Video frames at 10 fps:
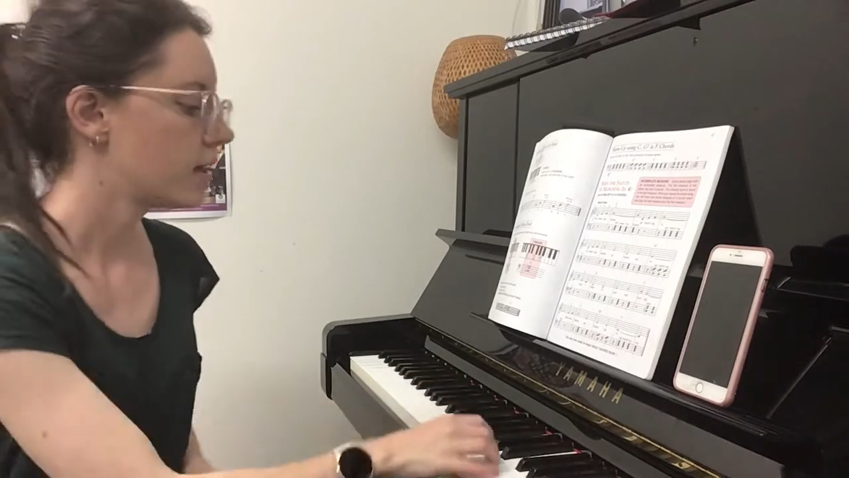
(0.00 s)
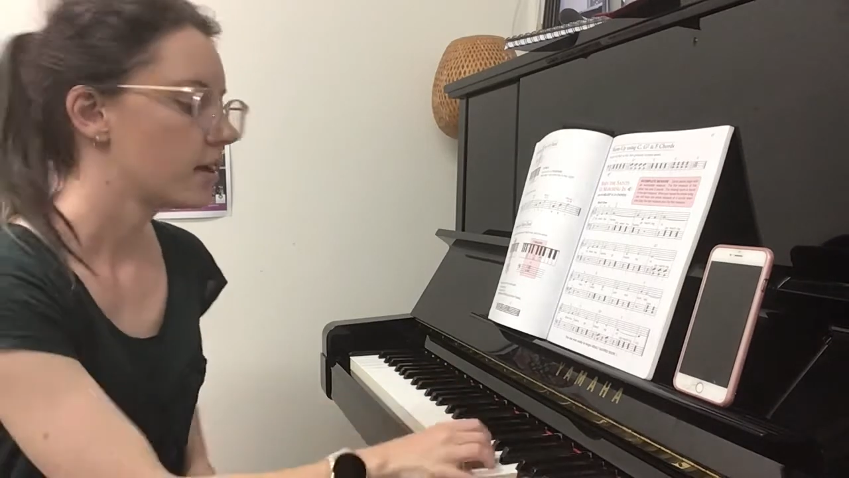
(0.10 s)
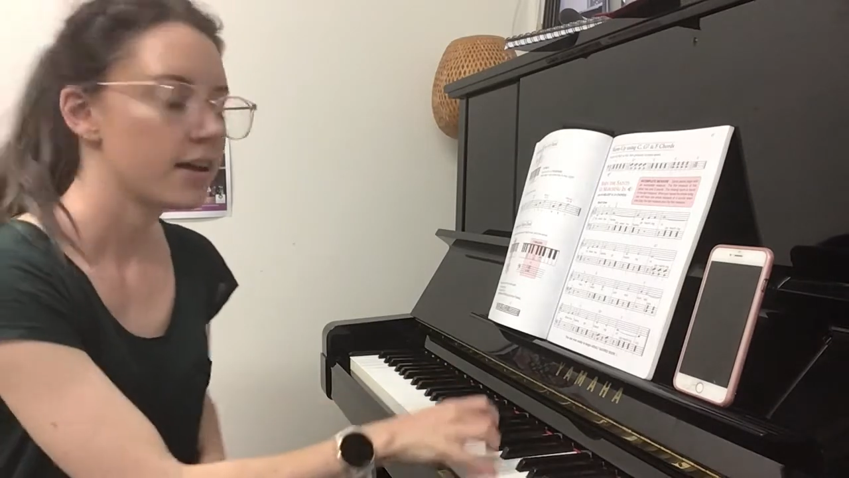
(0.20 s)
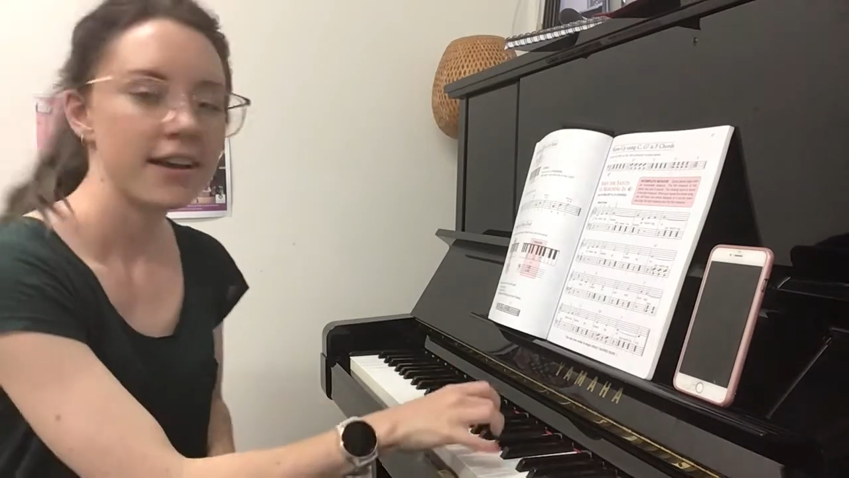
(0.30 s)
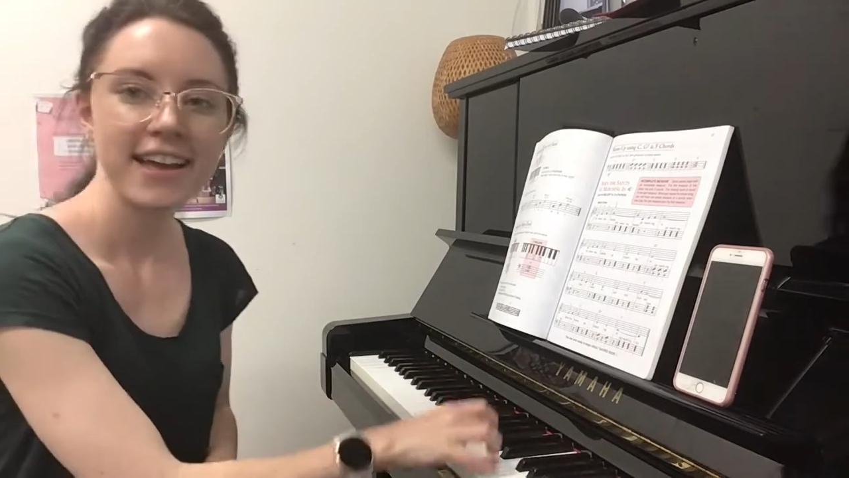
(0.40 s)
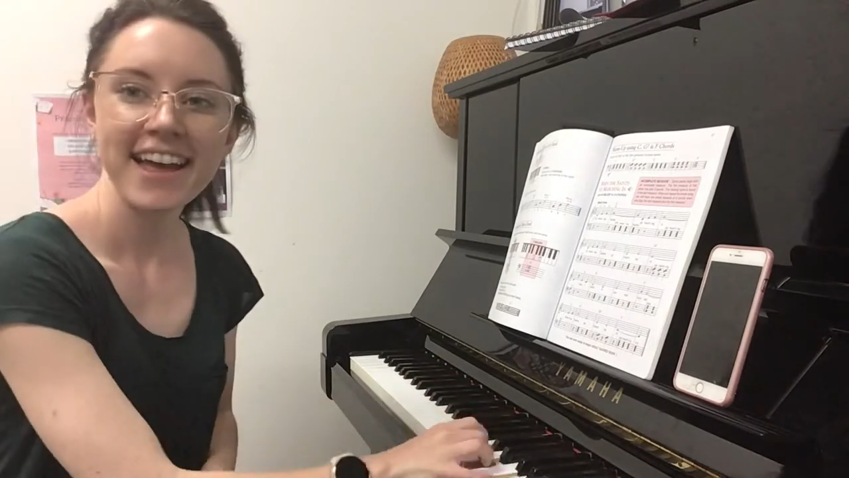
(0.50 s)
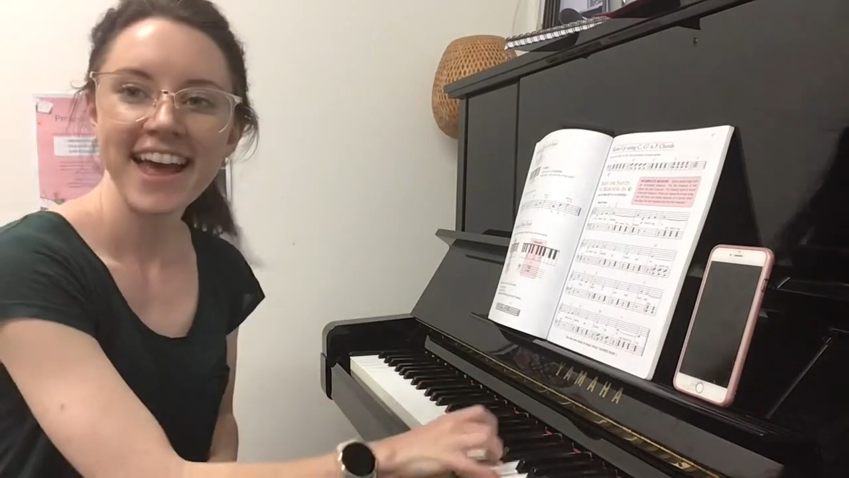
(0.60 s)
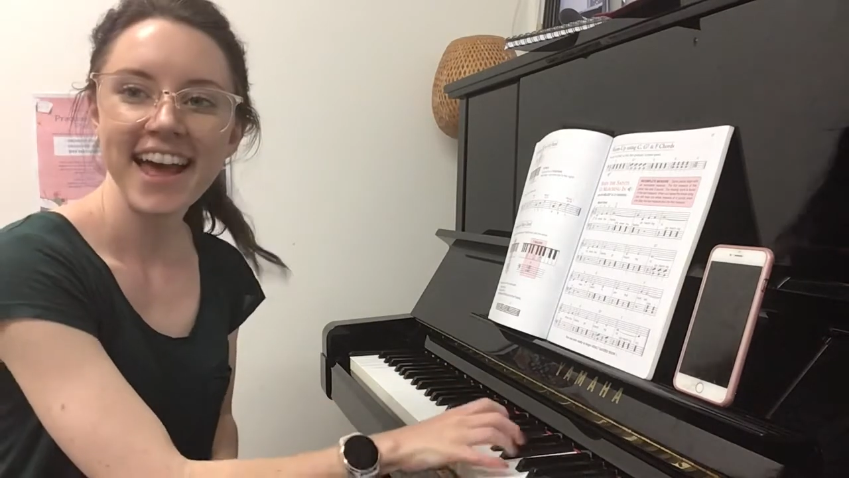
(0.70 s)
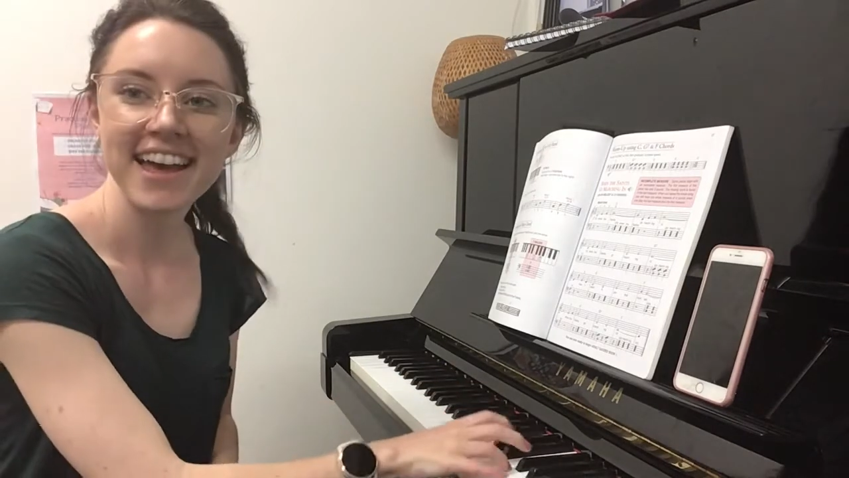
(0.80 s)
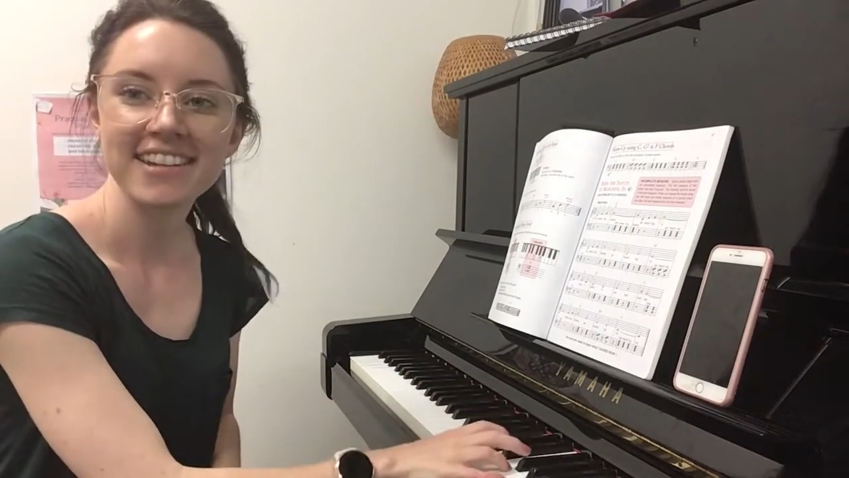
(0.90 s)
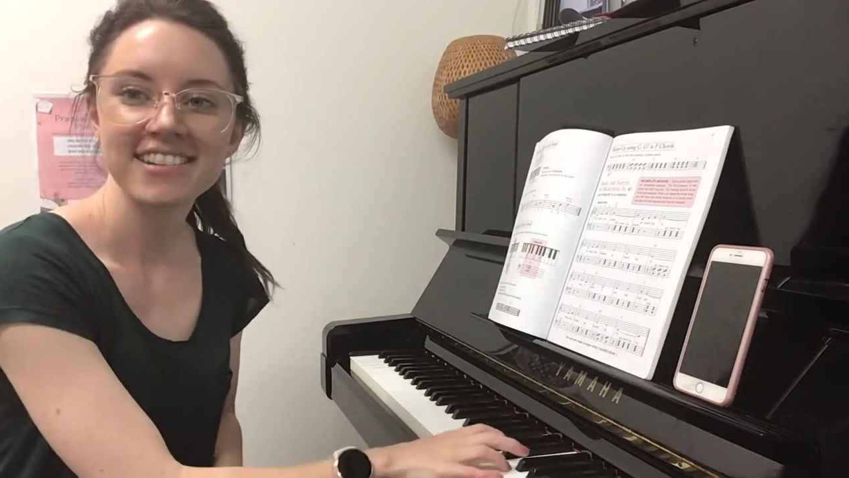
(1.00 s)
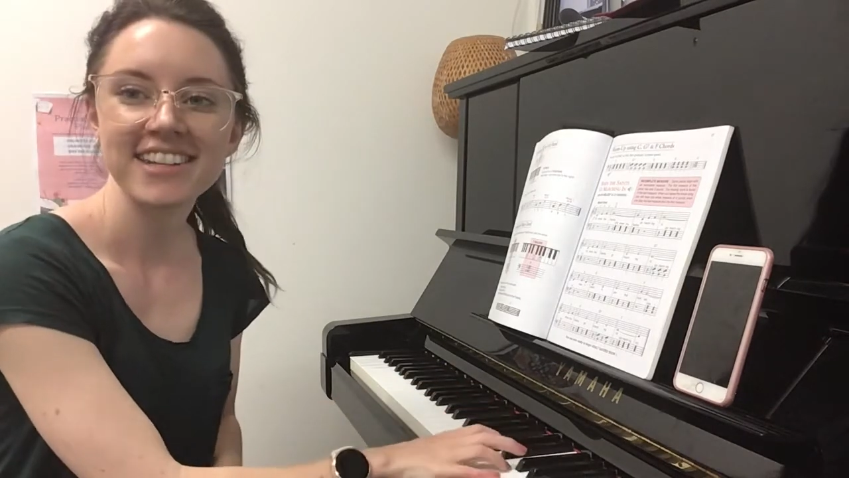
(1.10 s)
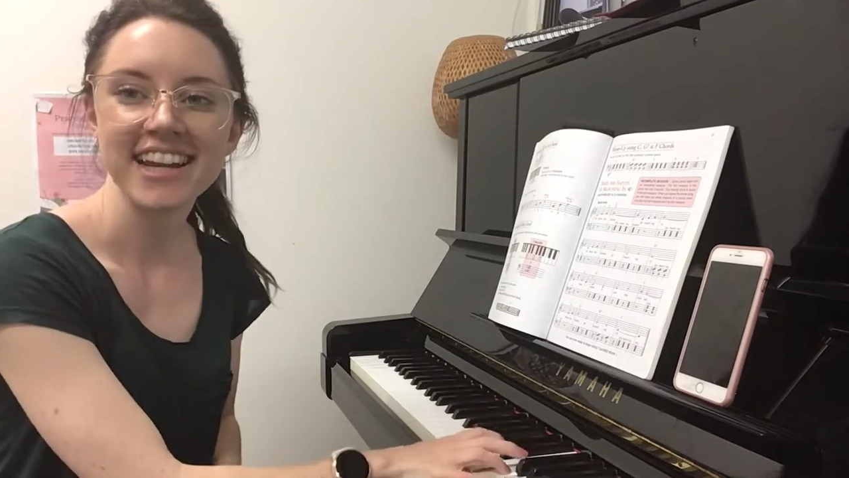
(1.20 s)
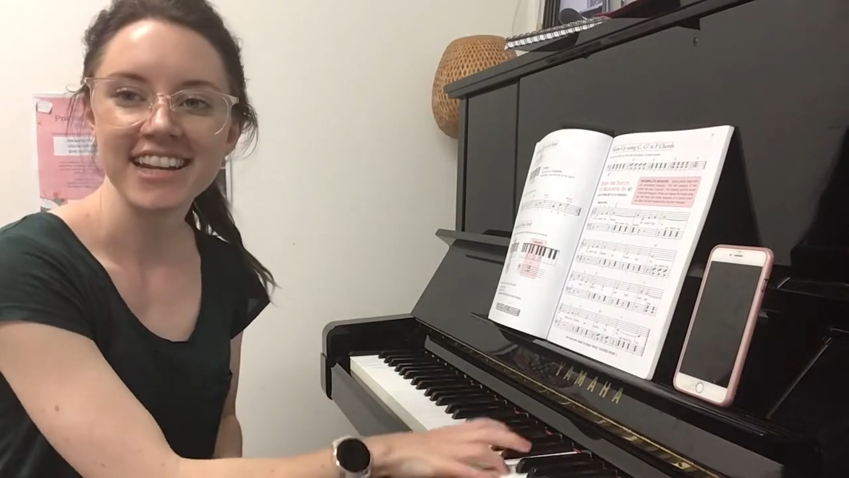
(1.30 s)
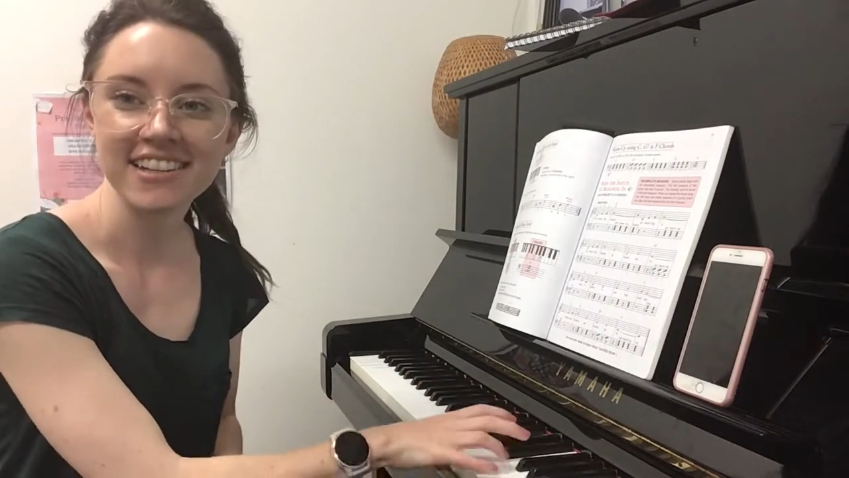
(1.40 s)
and
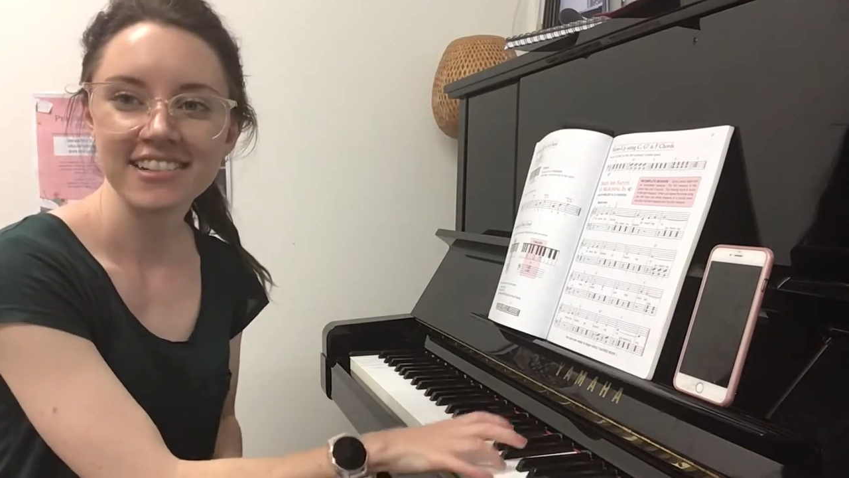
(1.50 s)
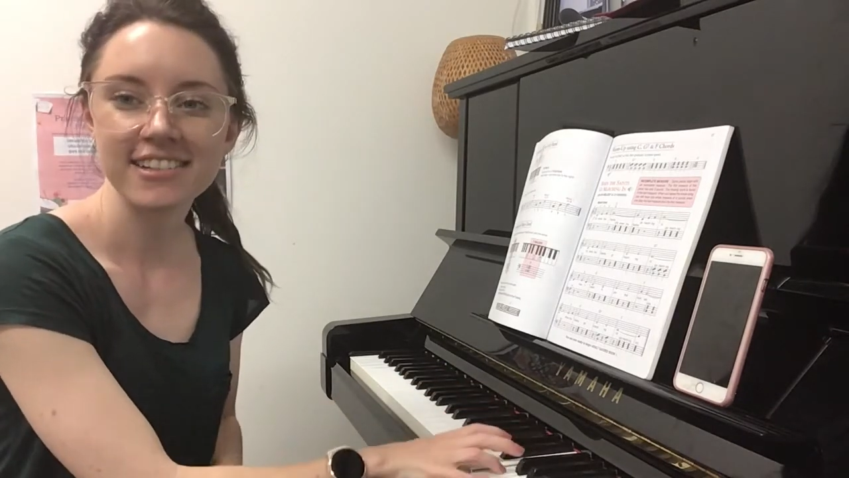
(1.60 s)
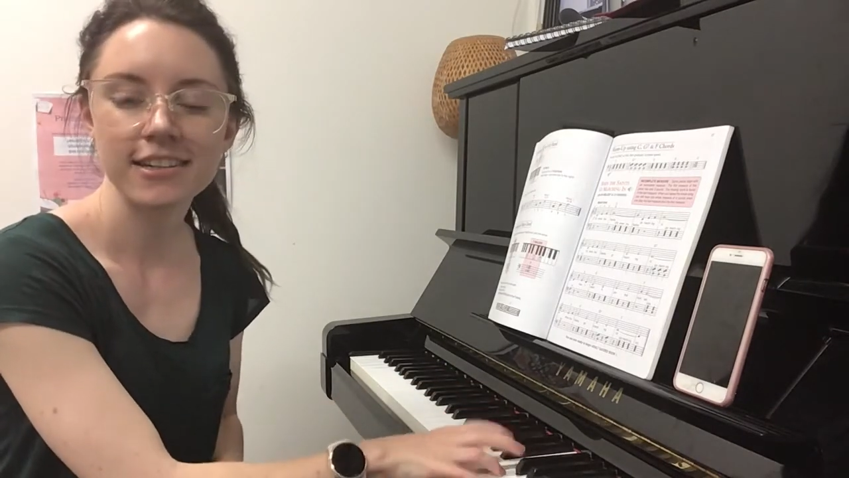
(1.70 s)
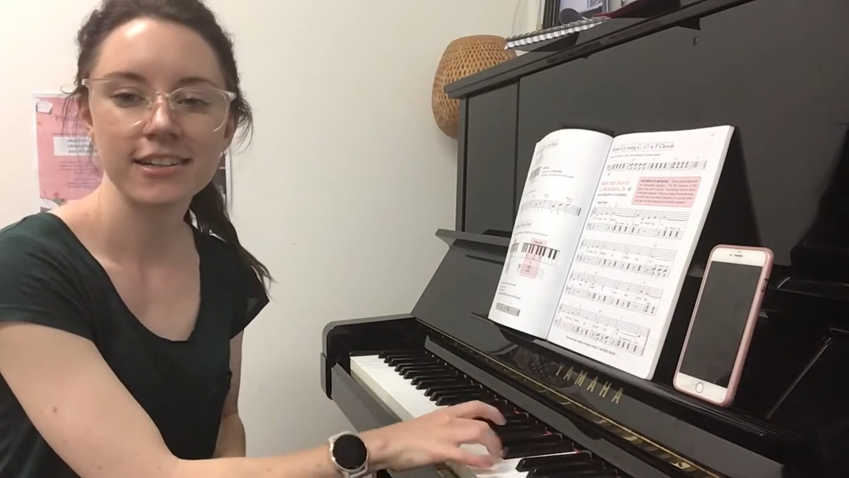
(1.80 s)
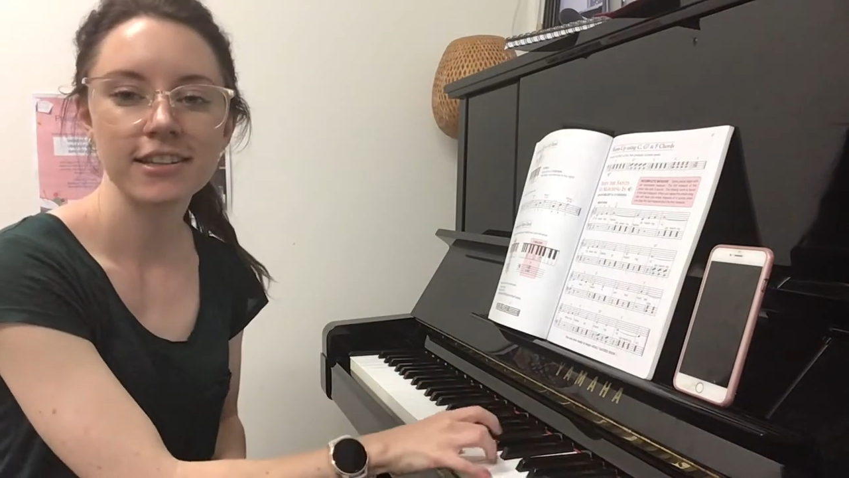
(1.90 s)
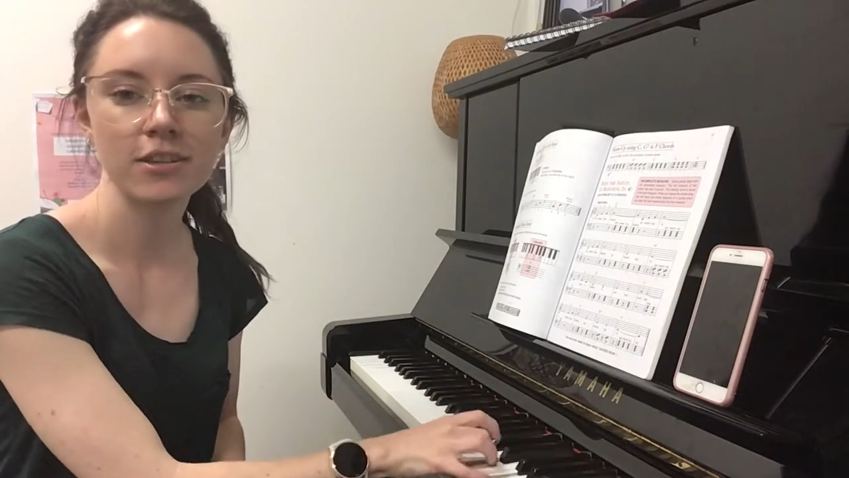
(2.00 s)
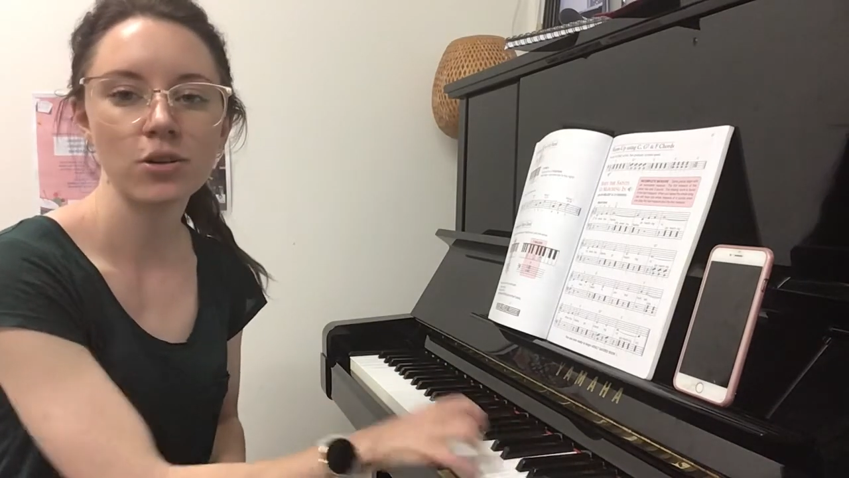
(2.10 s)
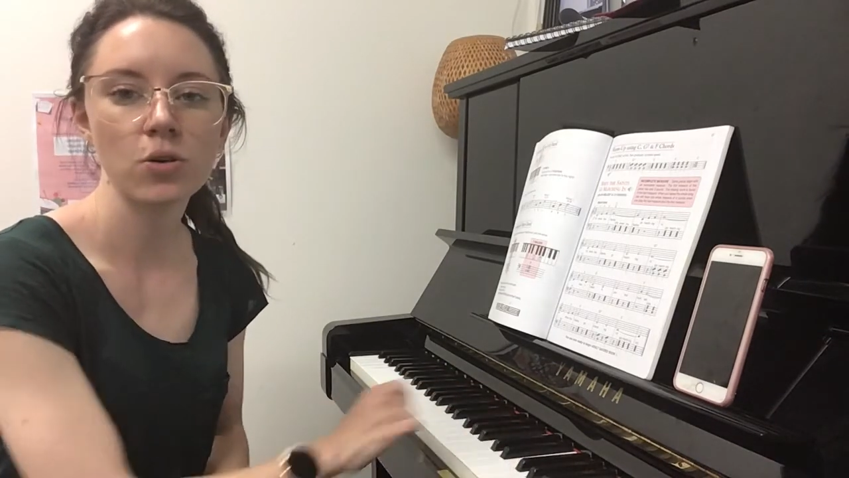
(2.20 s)
change the